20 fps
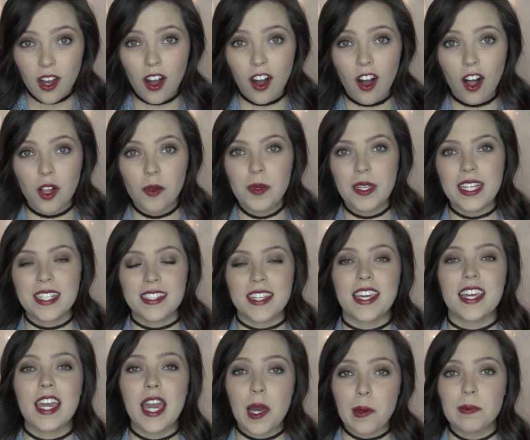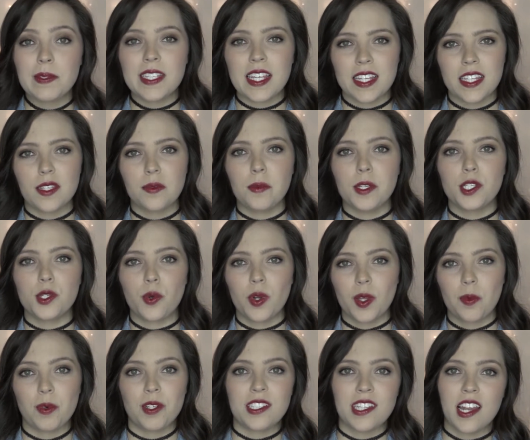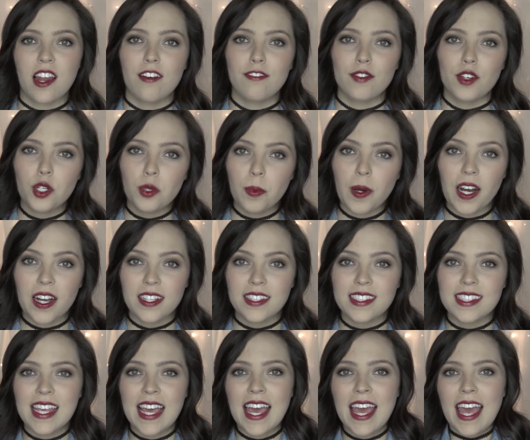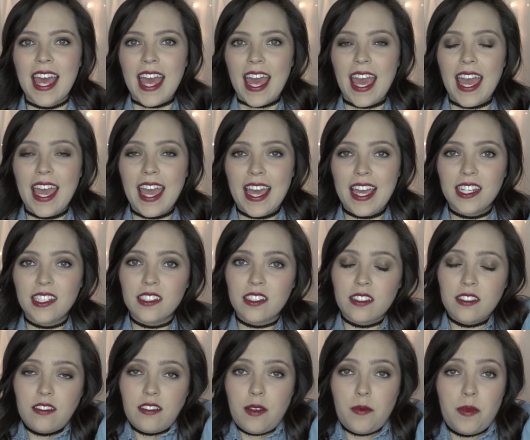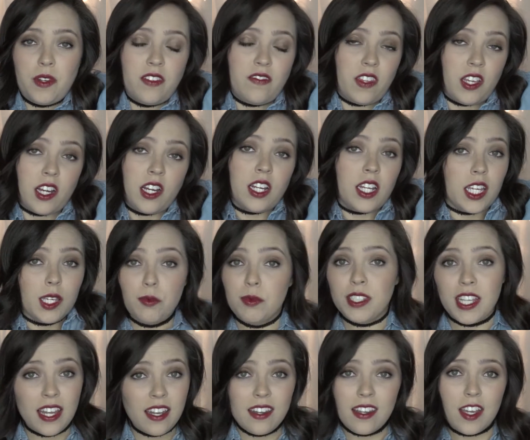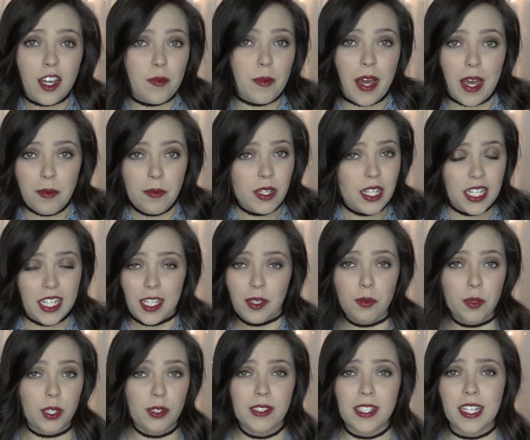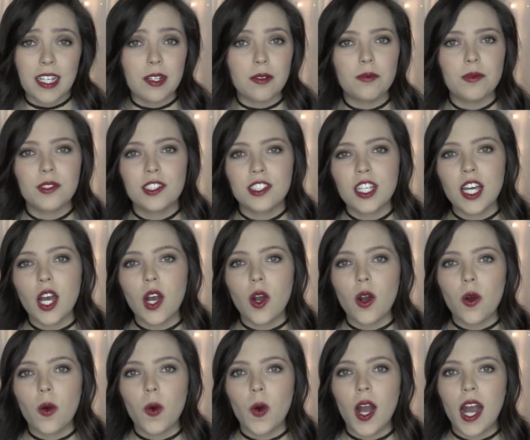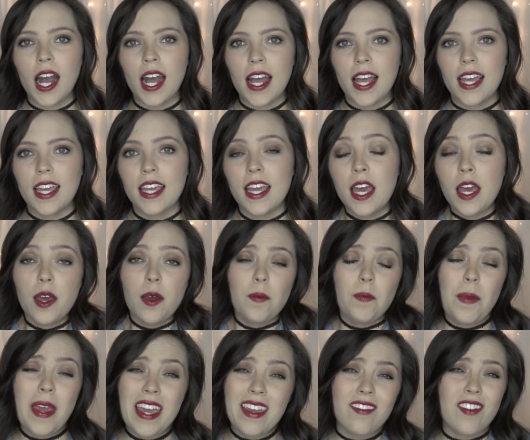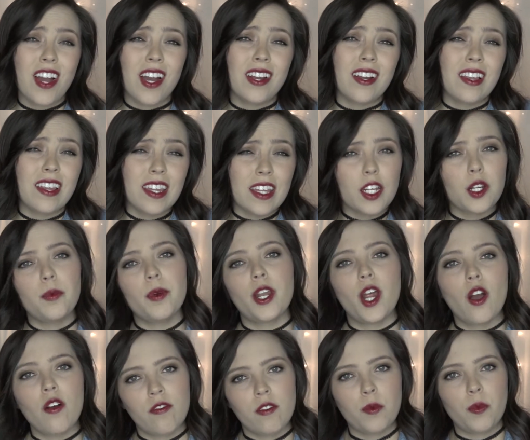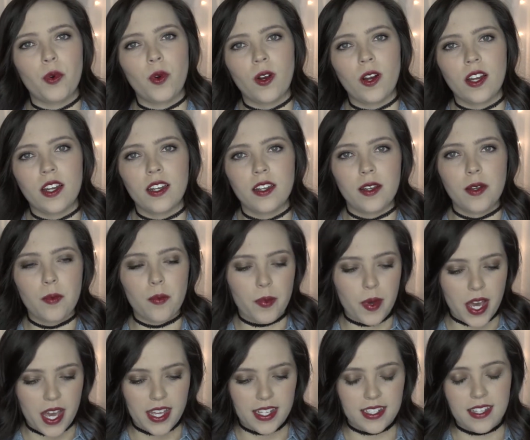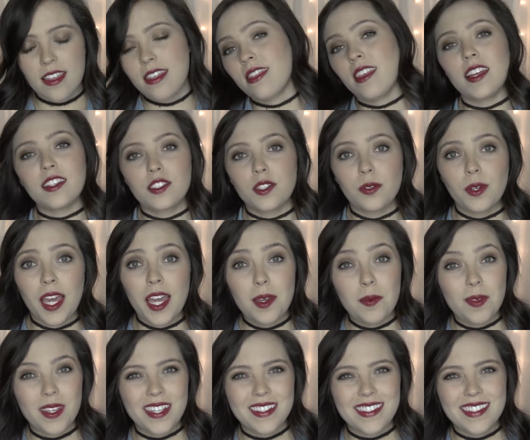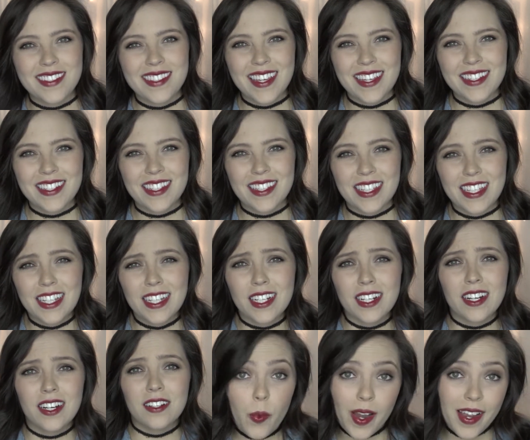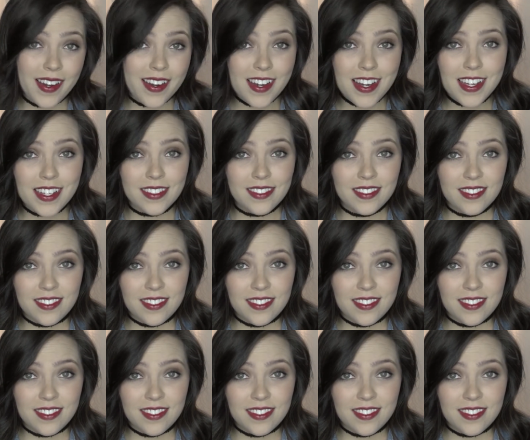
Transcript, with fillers: haul because they kept sending me 20% off coupons and I mean, if they're going to keep sending them, I'm going to keep using them. So I may have gone a little bit overboard, but that's okay because it's the end of the year. Why not?